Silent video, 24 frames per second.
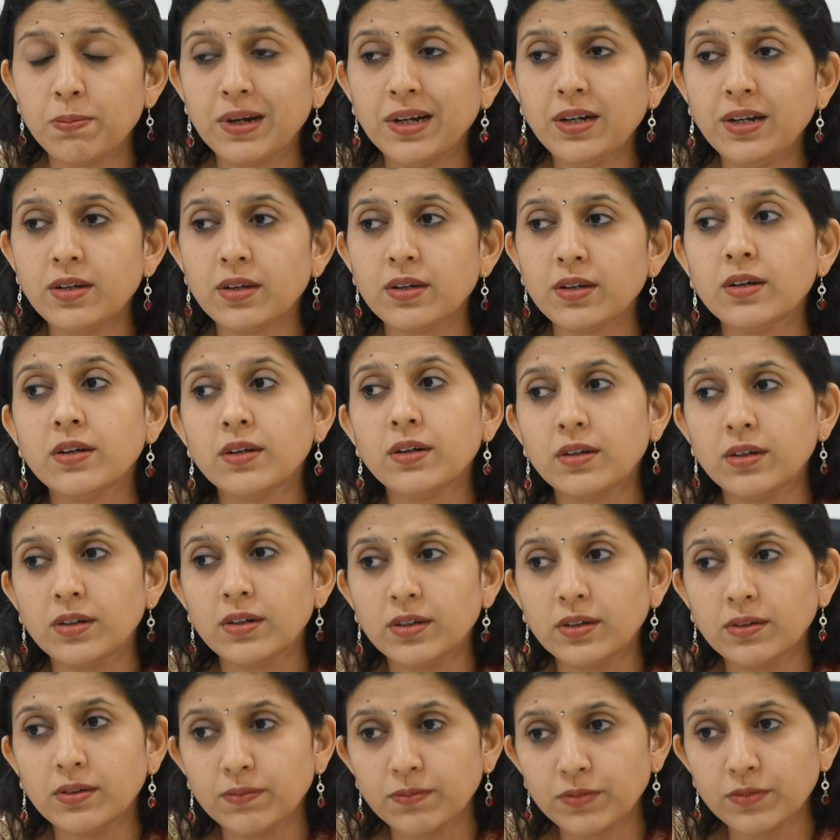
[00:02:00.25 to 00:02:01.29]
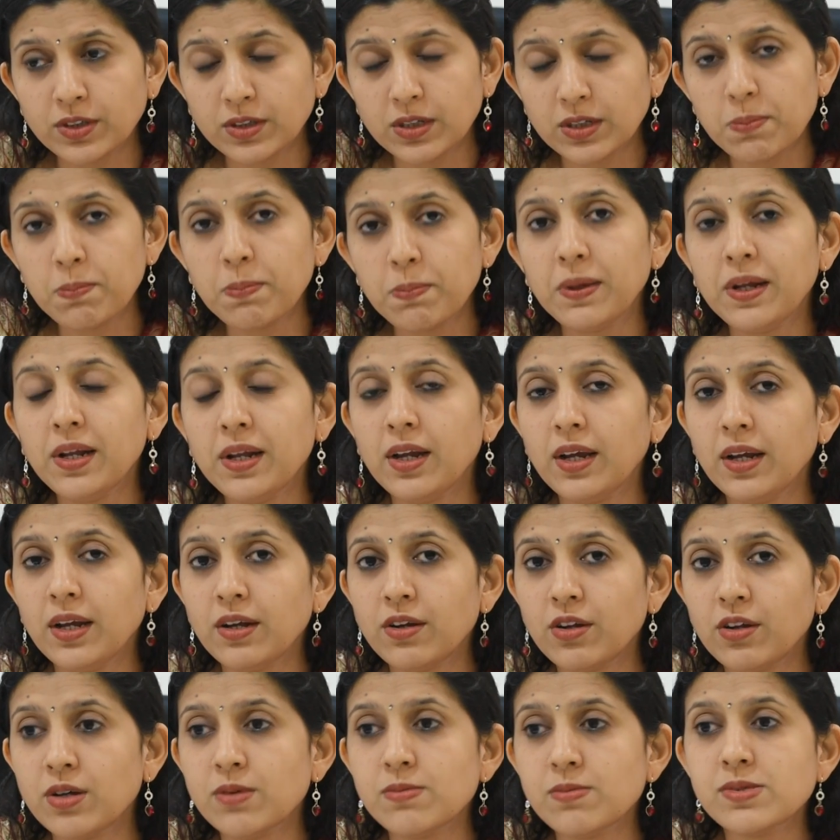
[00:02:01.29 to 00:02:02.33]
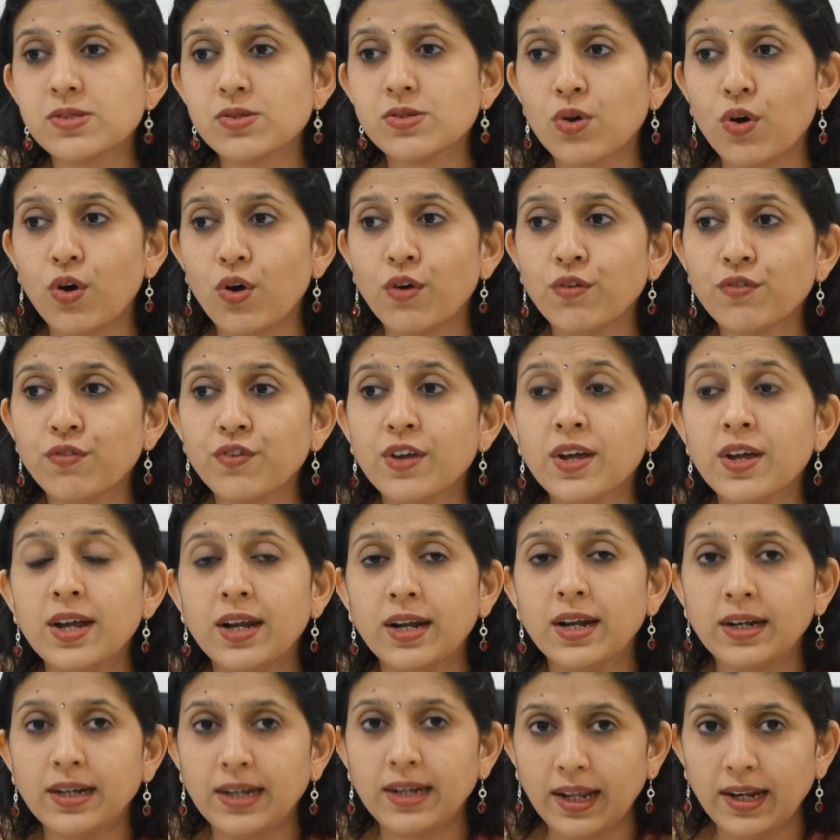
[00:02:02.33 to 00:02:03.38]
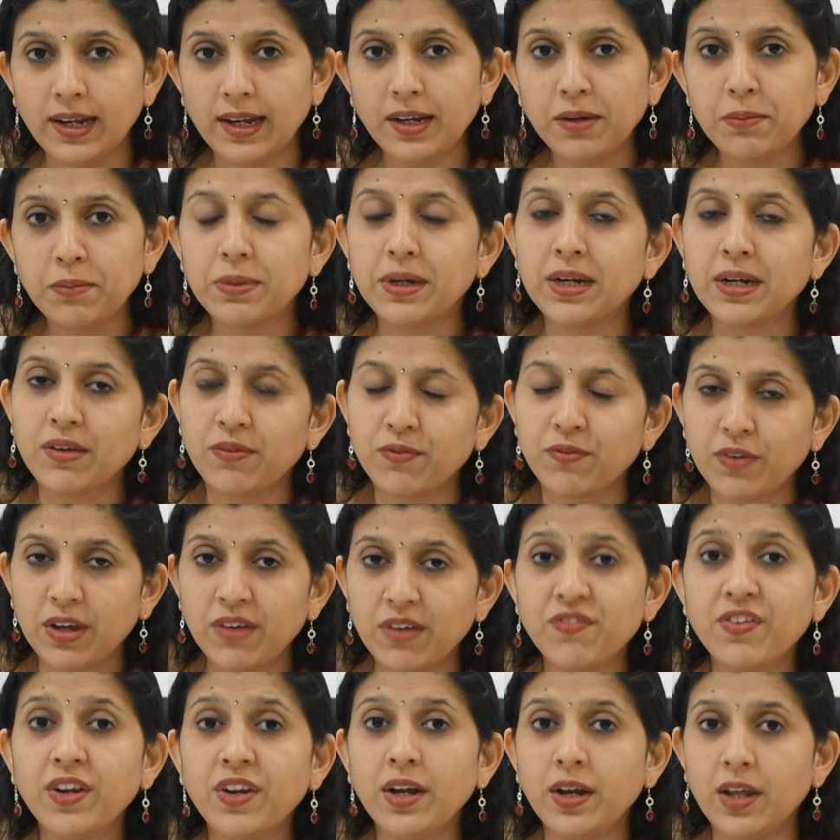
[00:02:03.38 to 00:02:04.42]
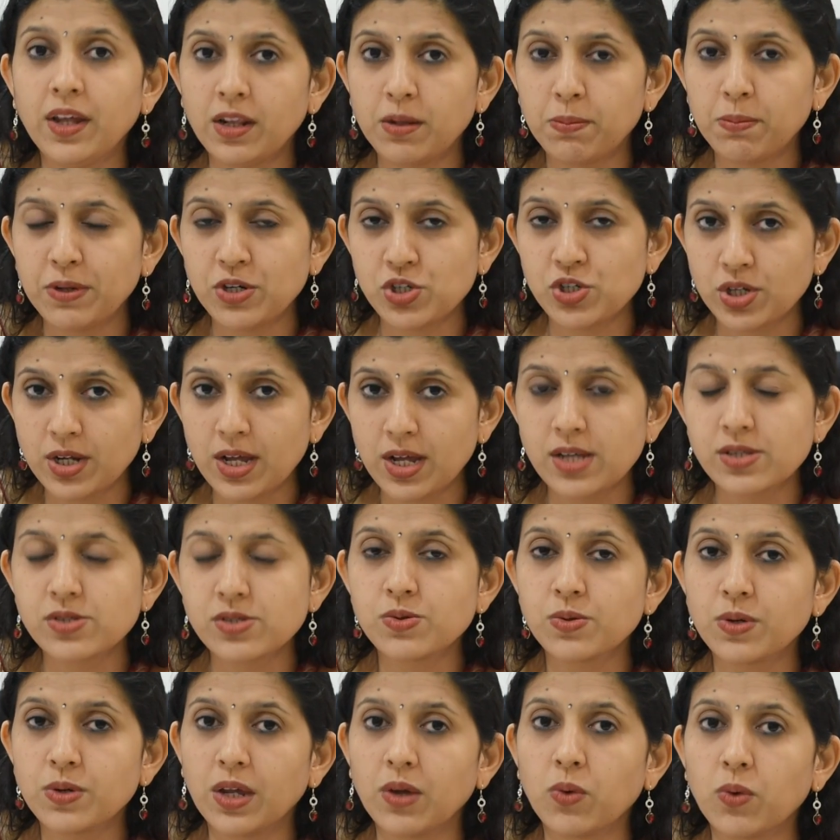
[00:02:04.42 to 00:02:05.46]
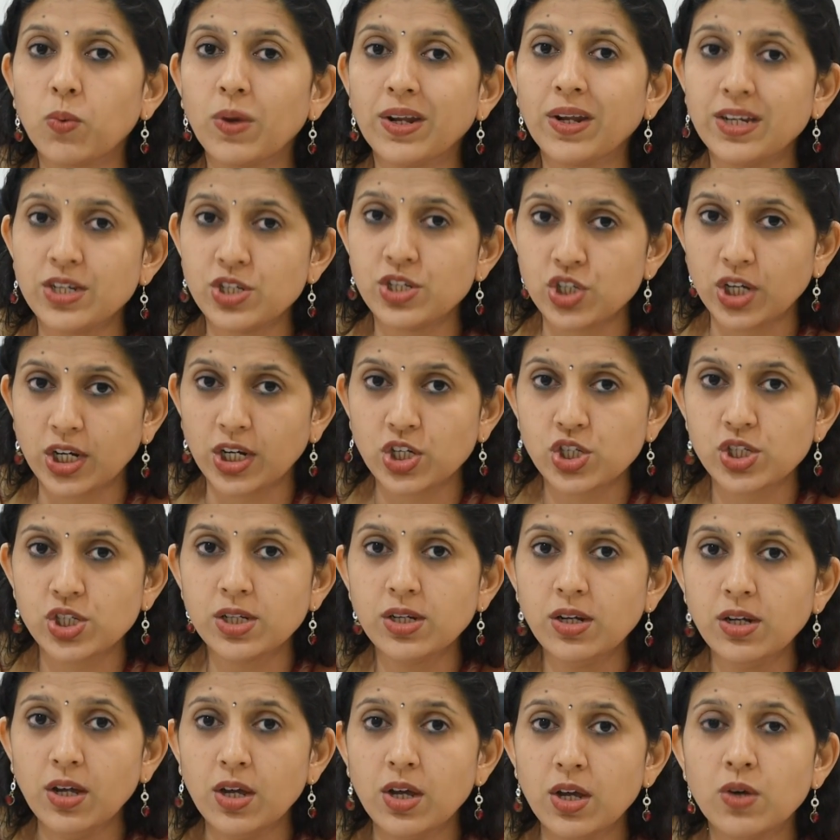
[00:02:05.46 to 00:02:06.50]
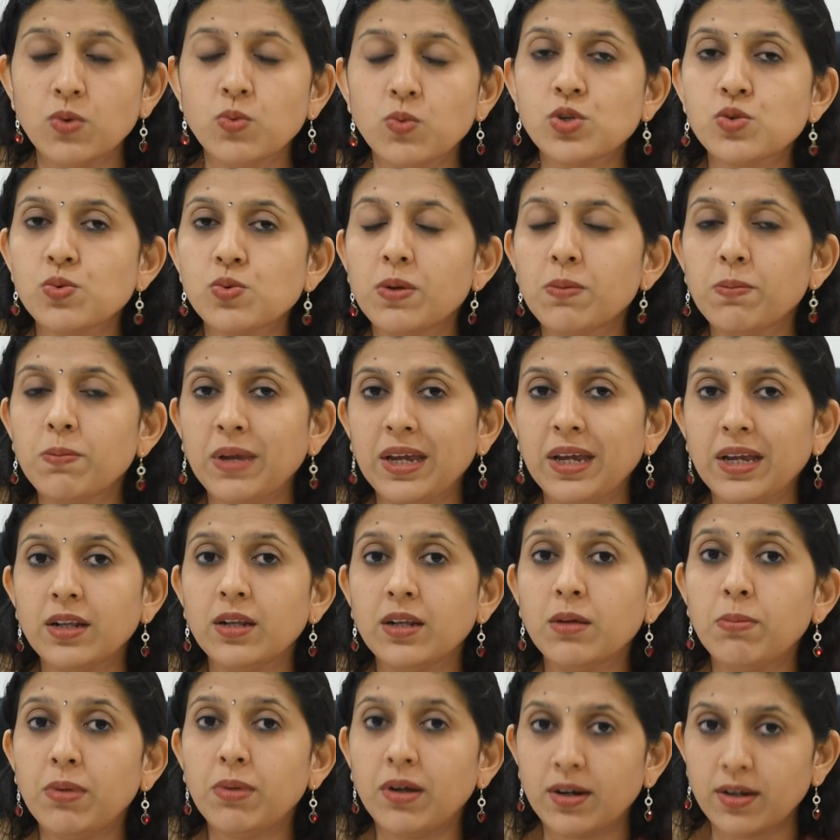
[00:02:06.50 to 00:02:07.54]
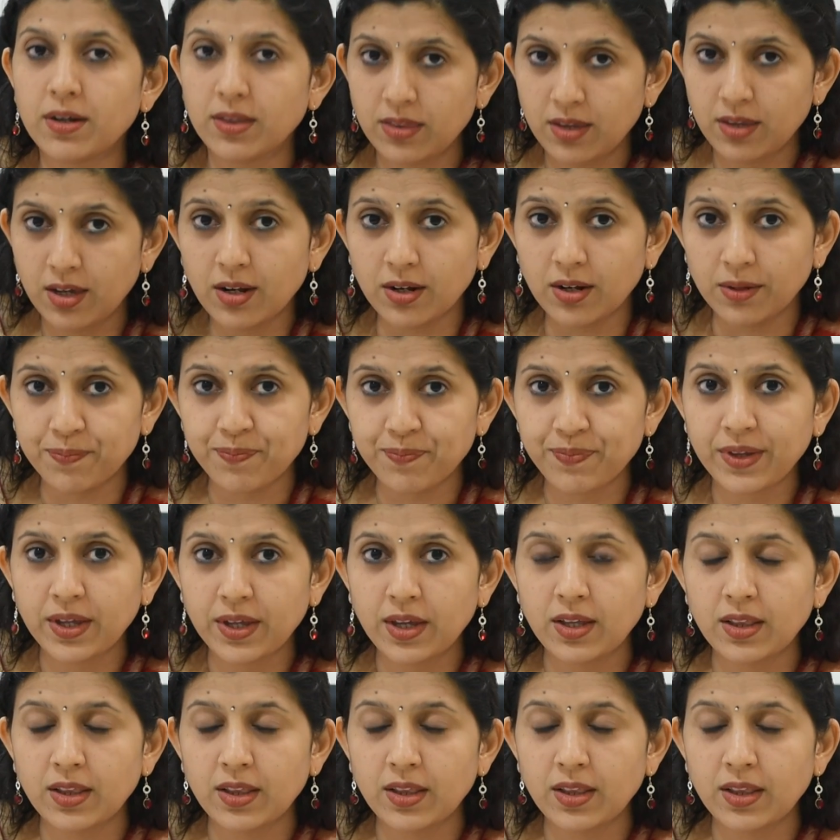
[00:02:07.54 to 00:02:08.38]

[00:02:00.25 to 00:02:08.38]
but simple in terms of telling, but every day the patient has to take one injection which will make the blood thin.